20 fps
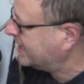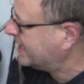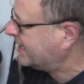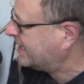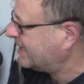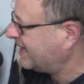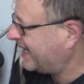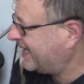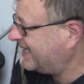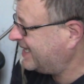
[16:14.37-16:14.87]

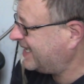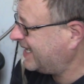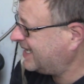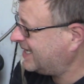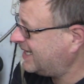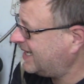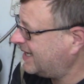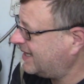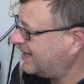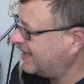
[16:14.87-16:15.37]
like
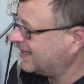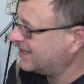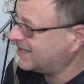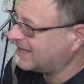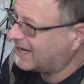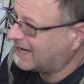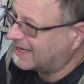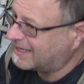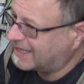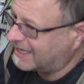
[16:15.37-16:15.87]
16th inch
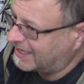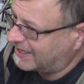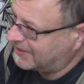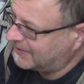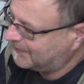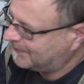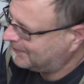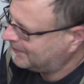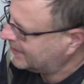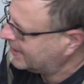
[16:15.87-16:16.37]
IB.
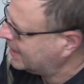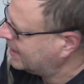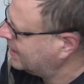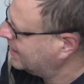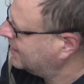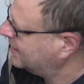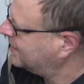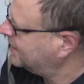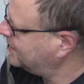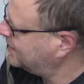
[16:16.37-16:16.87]

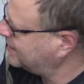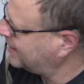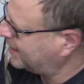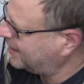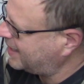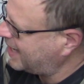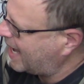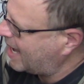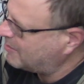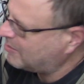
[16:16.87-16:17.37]
This is
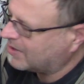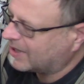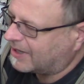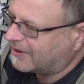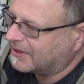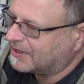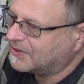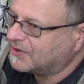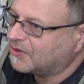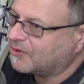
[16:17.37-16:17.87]
like
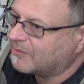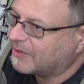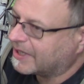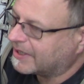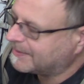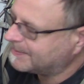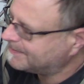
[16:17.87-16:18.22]
capillary tubing.